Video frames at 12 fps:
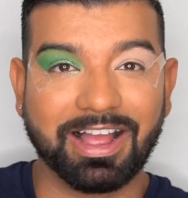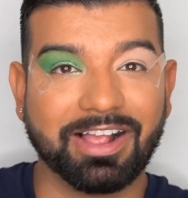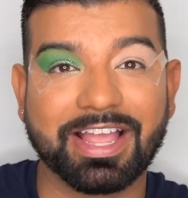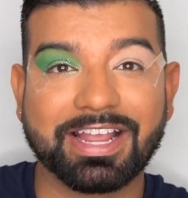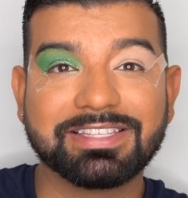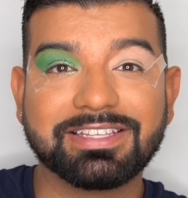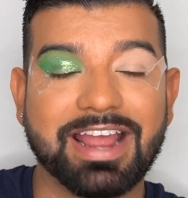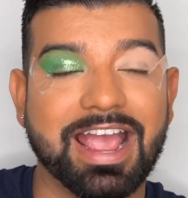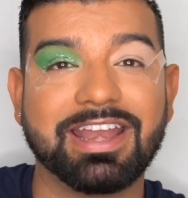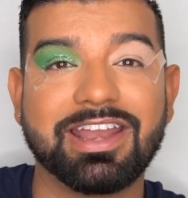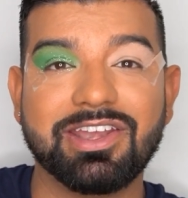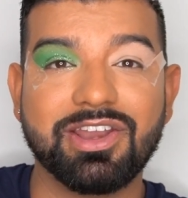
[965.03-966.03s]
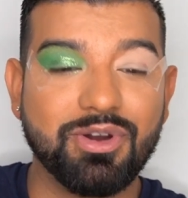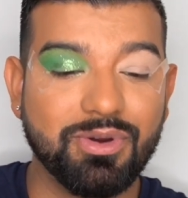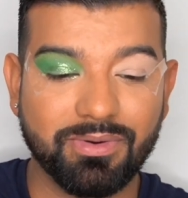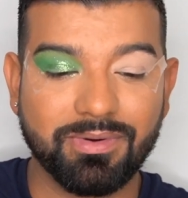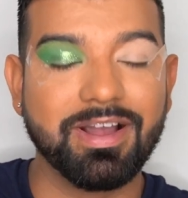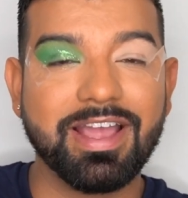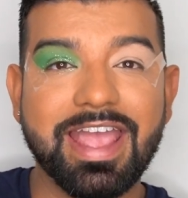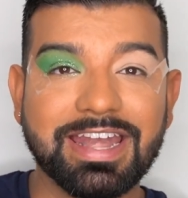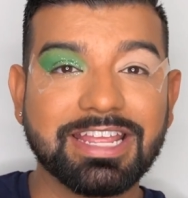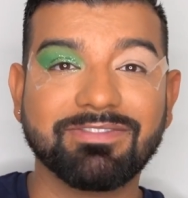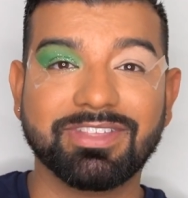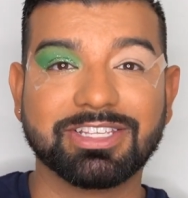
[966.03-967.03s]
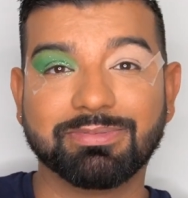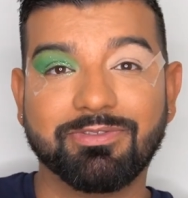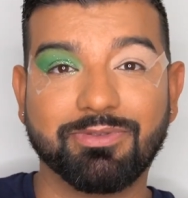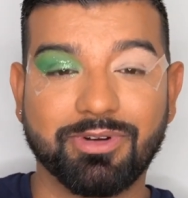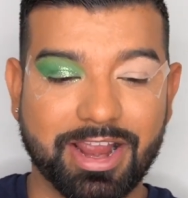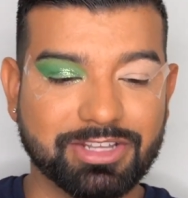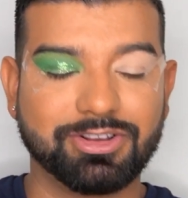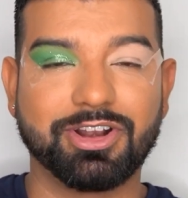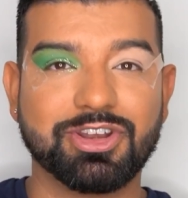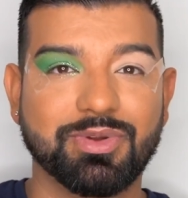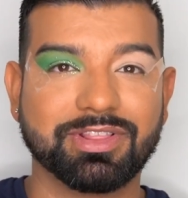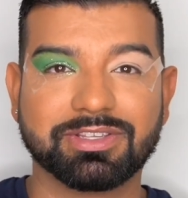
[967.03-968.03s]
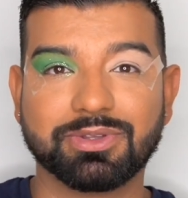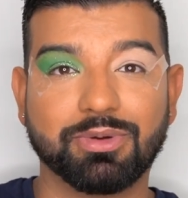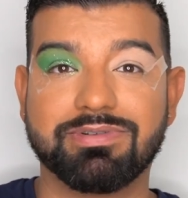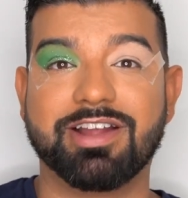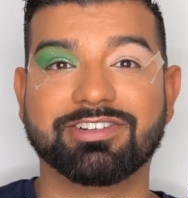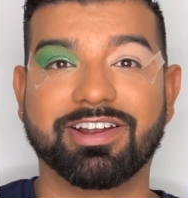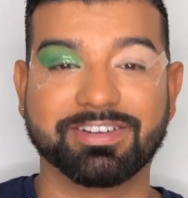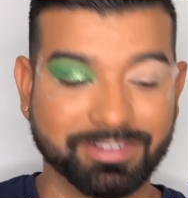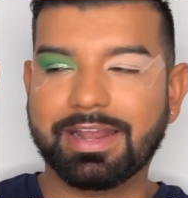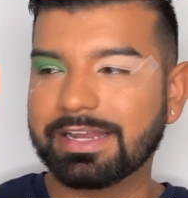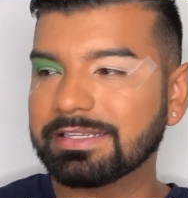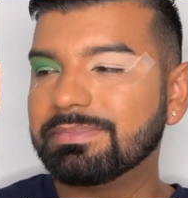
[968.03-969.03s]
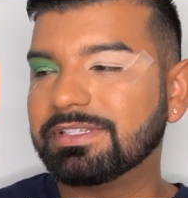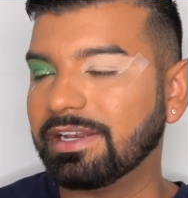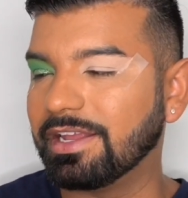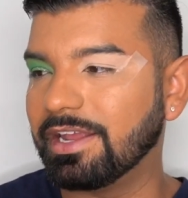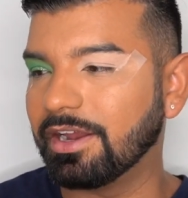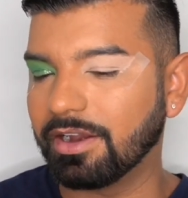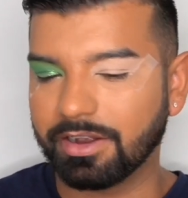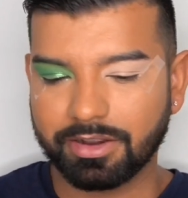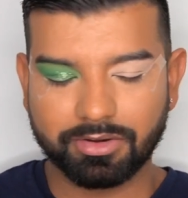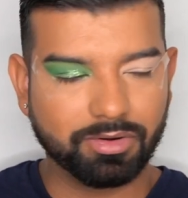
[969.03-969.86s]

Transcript: like I said, I didn't know any of this before I started doing this little project. And as I'm sitting here,